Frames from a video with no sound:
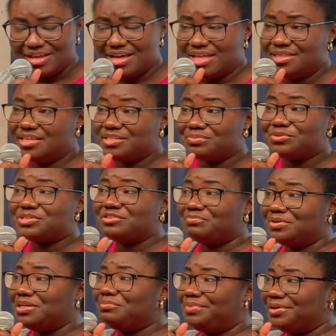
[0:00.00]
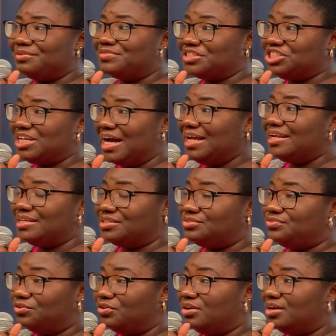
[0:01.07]
And this must have been a bit of a challenge
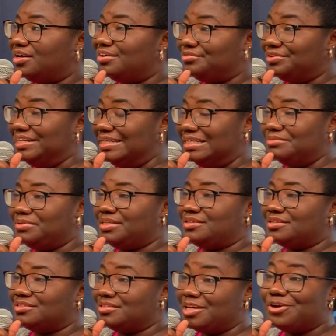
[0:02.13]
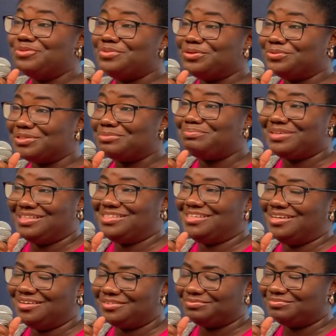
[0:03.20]
for her, really, because Naomi was
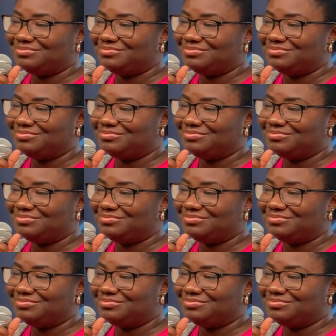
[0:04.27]
bitter.